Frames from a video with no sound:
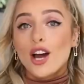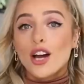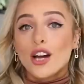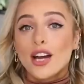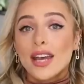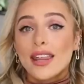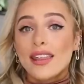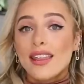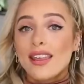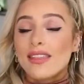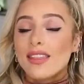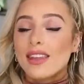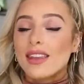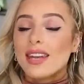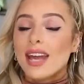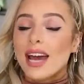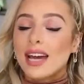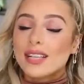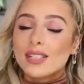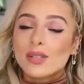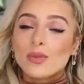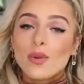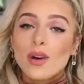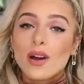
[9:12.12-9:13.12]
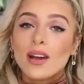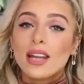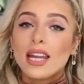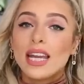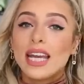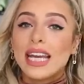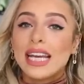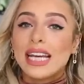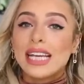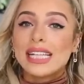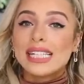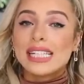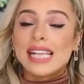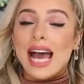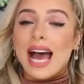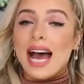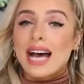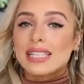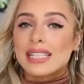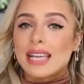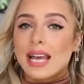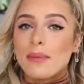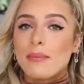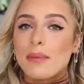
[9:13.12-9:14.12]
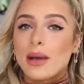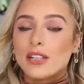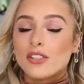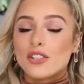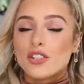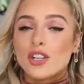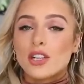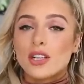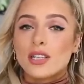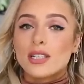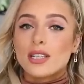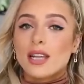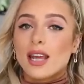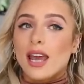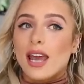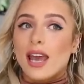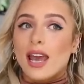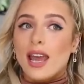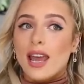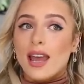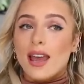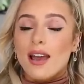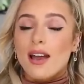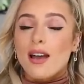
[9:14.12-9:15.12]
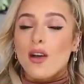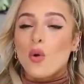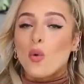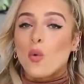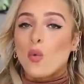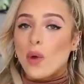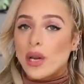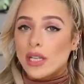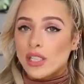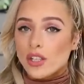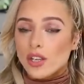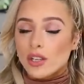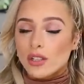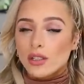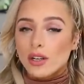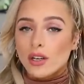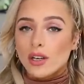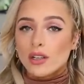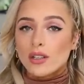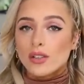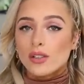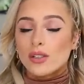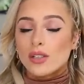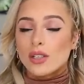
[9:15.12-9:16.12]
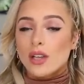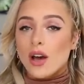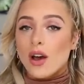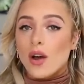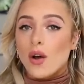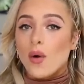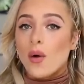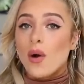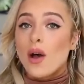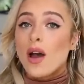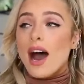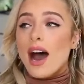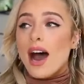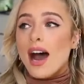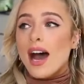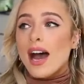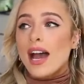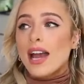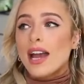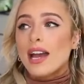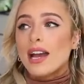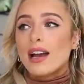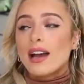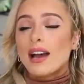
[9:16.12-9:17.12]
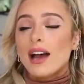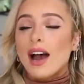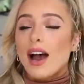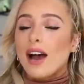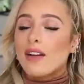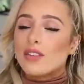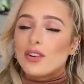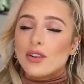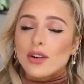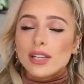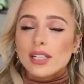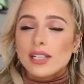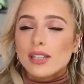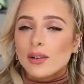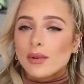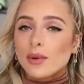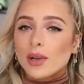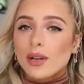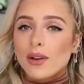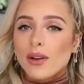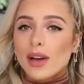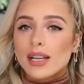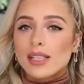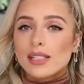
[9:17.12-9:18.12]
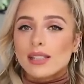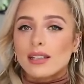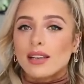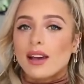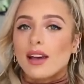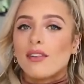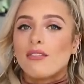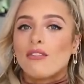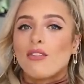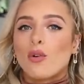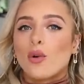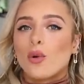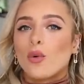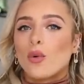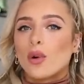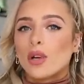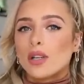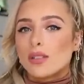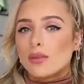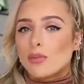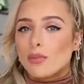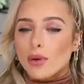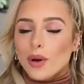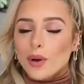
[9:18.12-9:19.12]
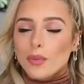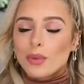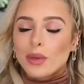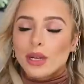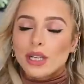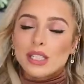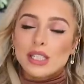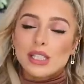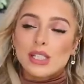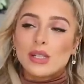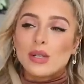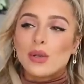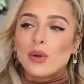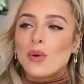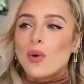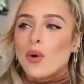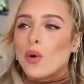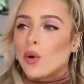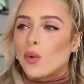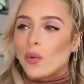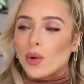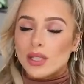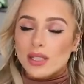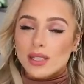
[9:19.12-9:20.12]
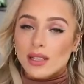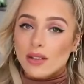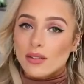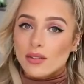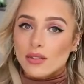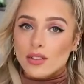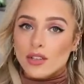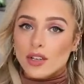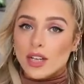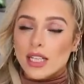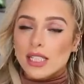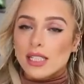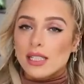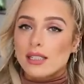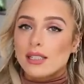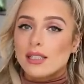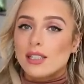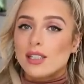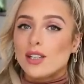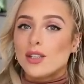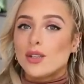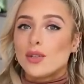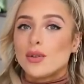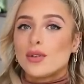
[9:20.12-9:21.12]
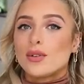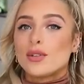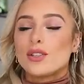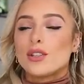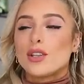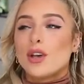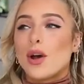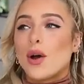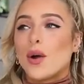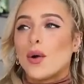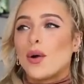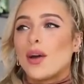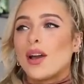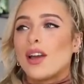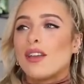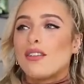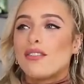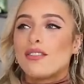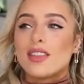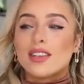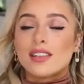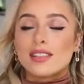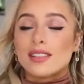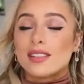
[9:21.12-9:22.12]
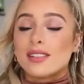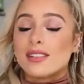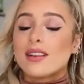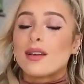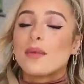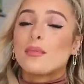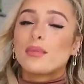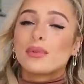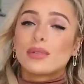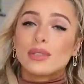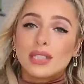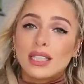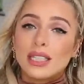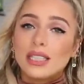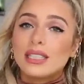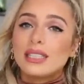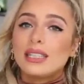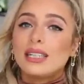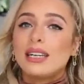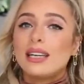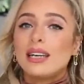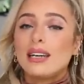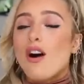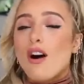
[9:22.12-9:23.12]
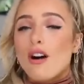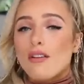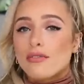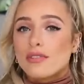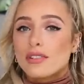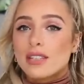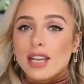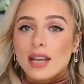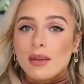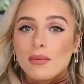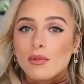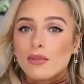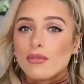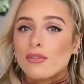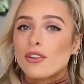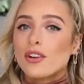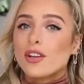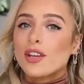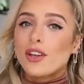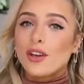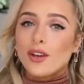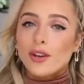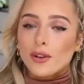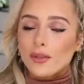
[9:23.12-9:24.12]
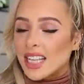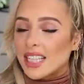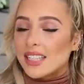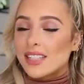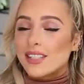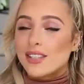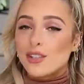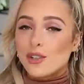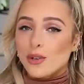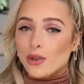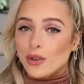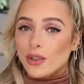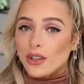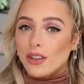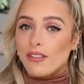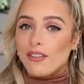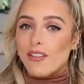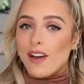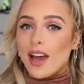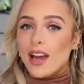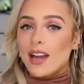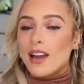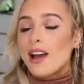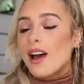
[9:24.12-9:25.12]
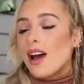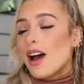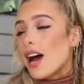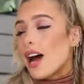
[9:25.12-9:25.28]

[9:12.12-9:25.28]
All right, and then the next one is, as I mentioned, a winter look. So I have no idea where you guys live or what is appropriate to you or what sounds crazy to you. So if this is completely off the table for you, that's totally fine.